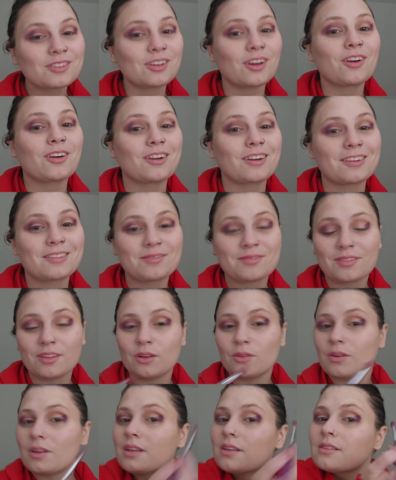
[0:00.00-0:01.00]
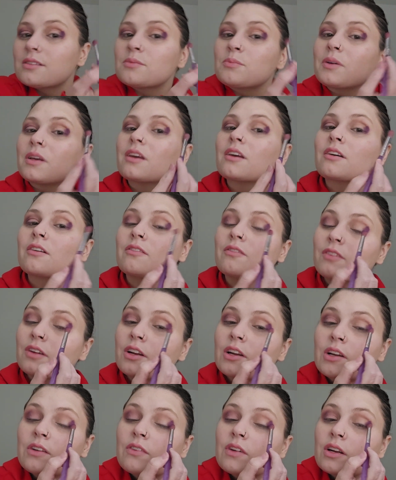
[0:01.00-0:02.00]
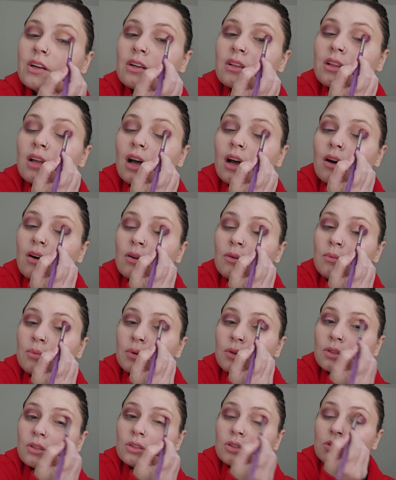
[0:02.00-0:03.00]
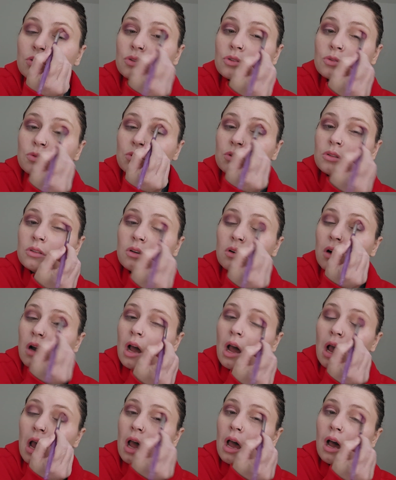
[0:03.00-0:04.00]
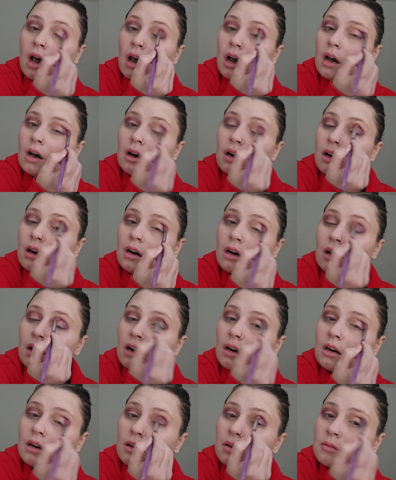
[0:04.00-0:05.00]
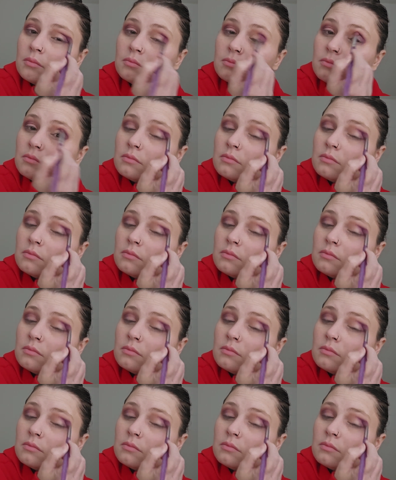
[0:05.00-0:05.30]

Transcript: Sorry, Loki is being very, very loud, per usual. I